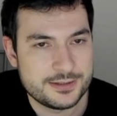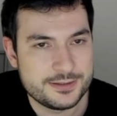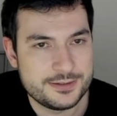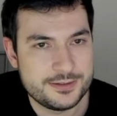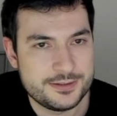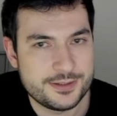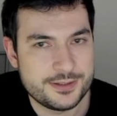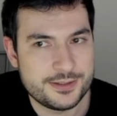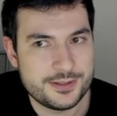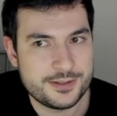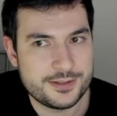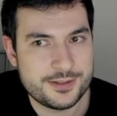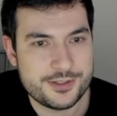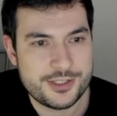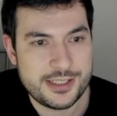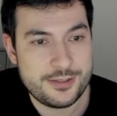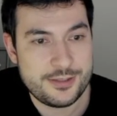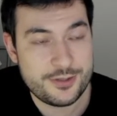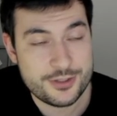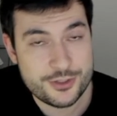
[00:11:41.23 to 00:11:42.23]
the
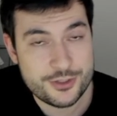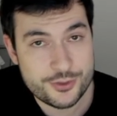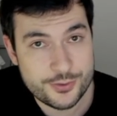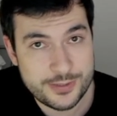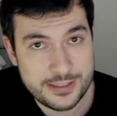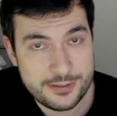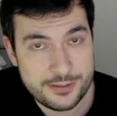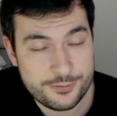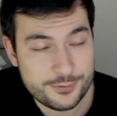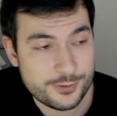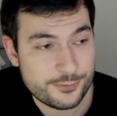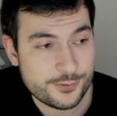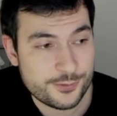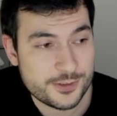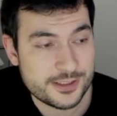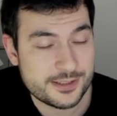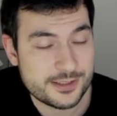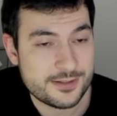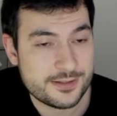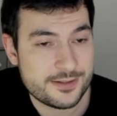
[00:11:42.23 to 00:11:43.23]
general strength of
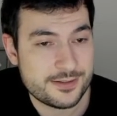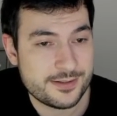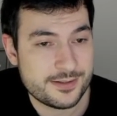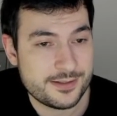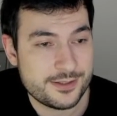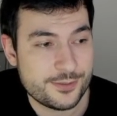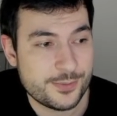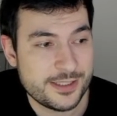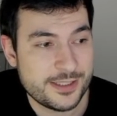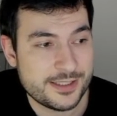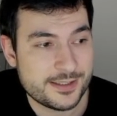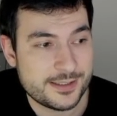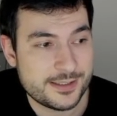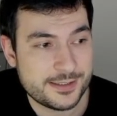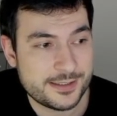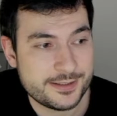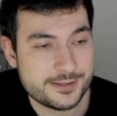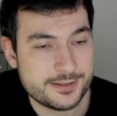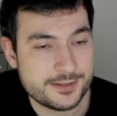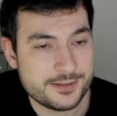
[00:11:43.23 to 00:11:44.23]
cards is way
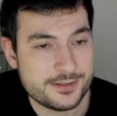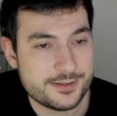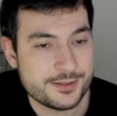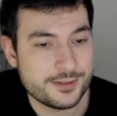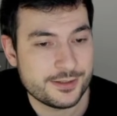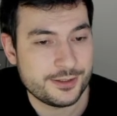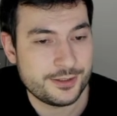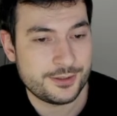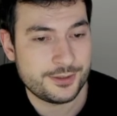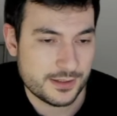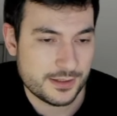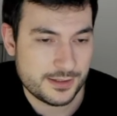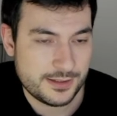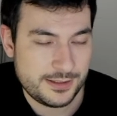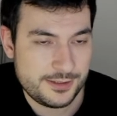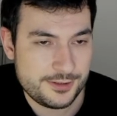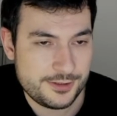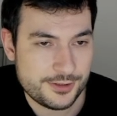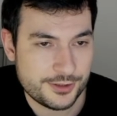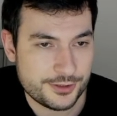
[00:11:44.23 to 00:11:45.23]
higher, so
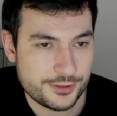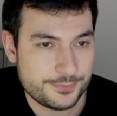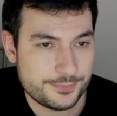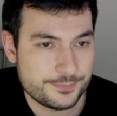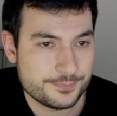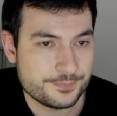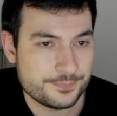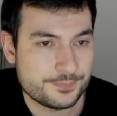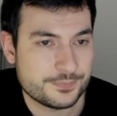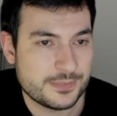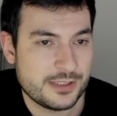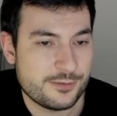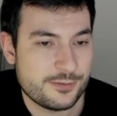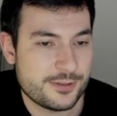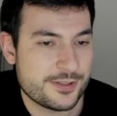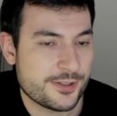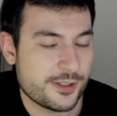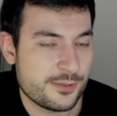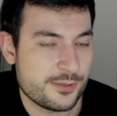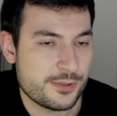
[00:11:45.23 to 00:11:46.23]
I don't know if
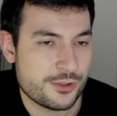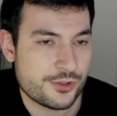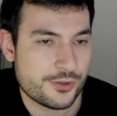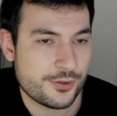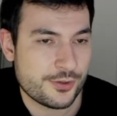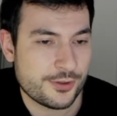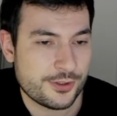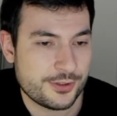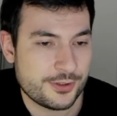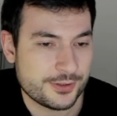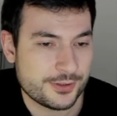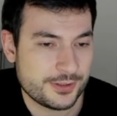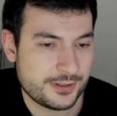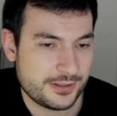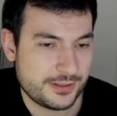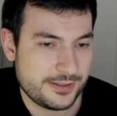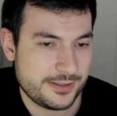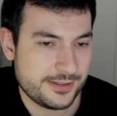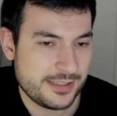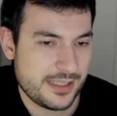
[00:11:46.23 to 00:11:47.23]
it's gonna be strong or not.
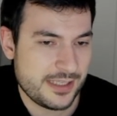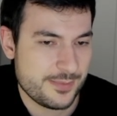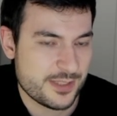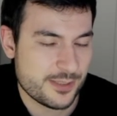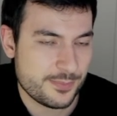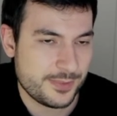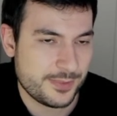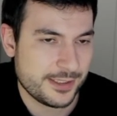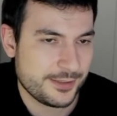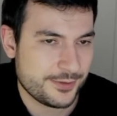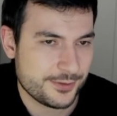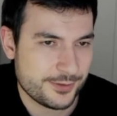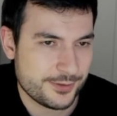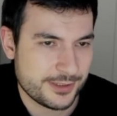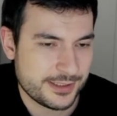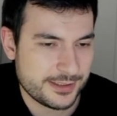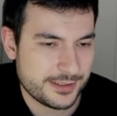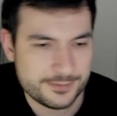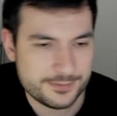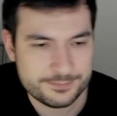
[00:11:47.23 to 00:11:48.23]
In the games I played
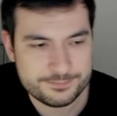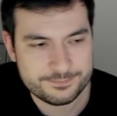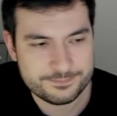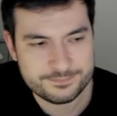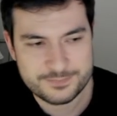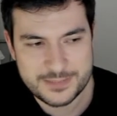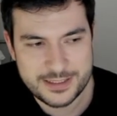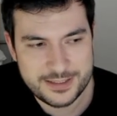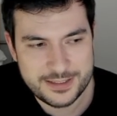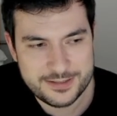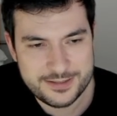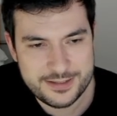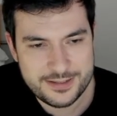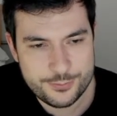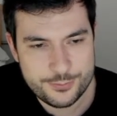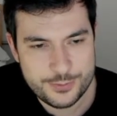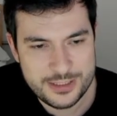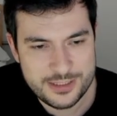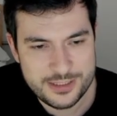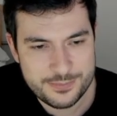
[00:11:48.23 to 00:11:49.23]
today, it
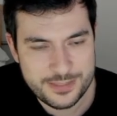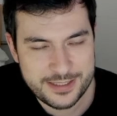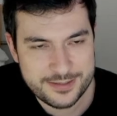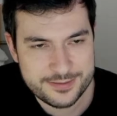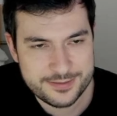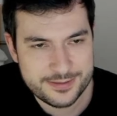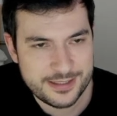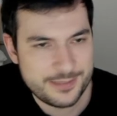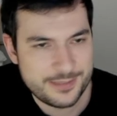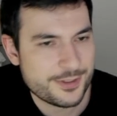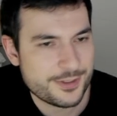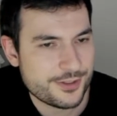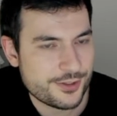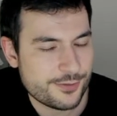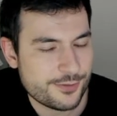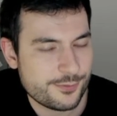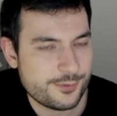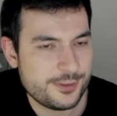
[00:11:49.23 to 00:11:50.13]
didn't really make that much of a